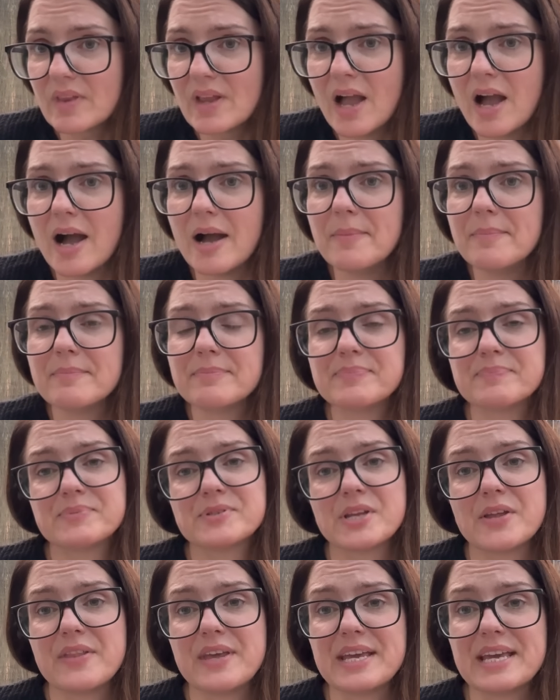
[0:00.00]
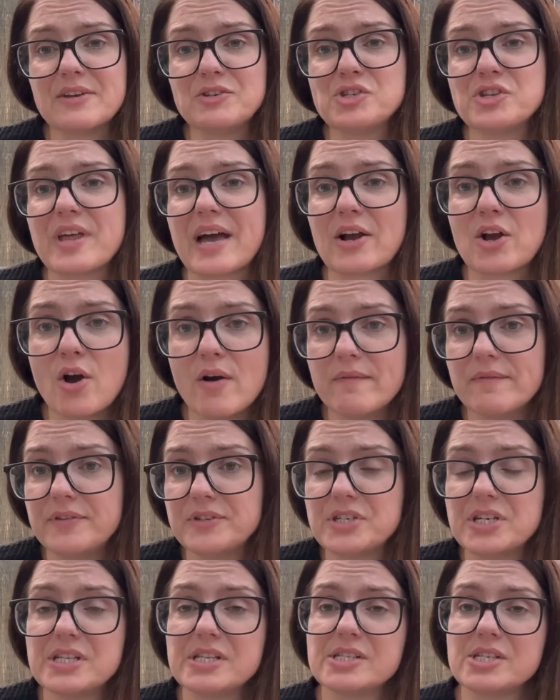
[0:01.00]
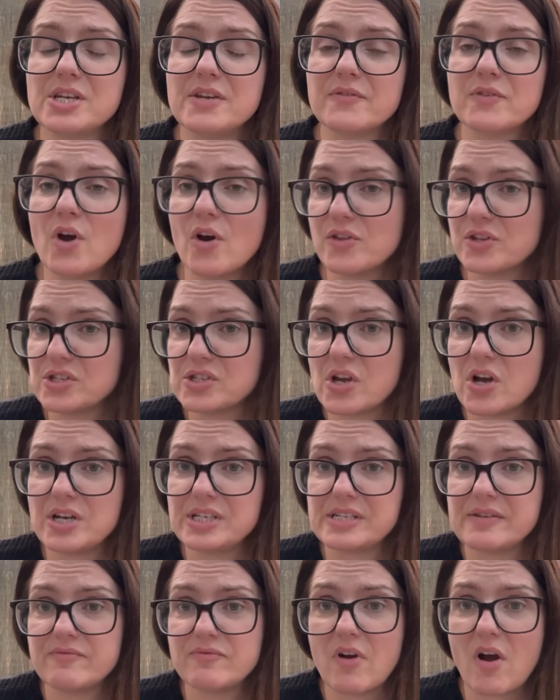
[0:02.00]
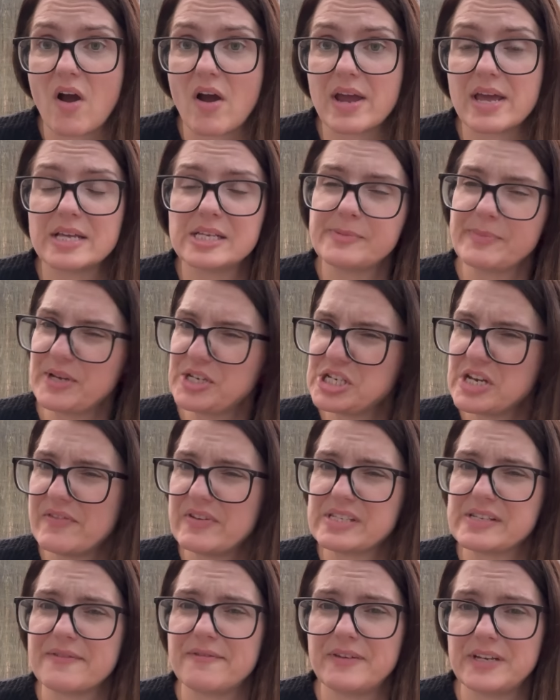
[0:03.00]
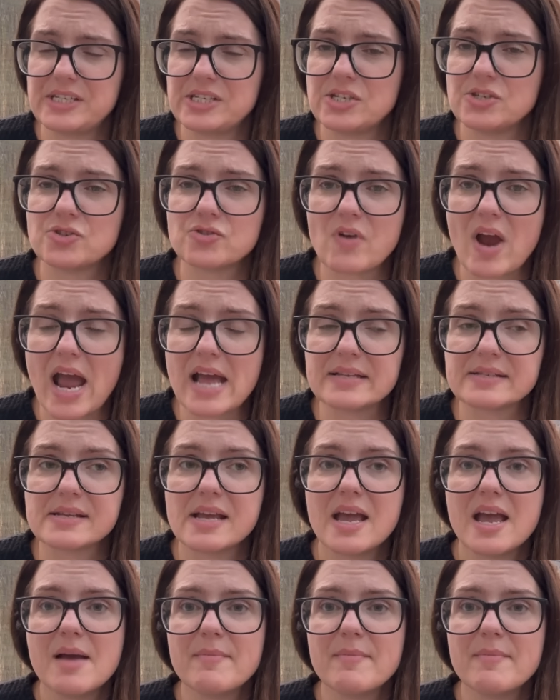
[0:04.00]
So that gives you that confidence that you've got the sizing right, especially if it's a fitted dress,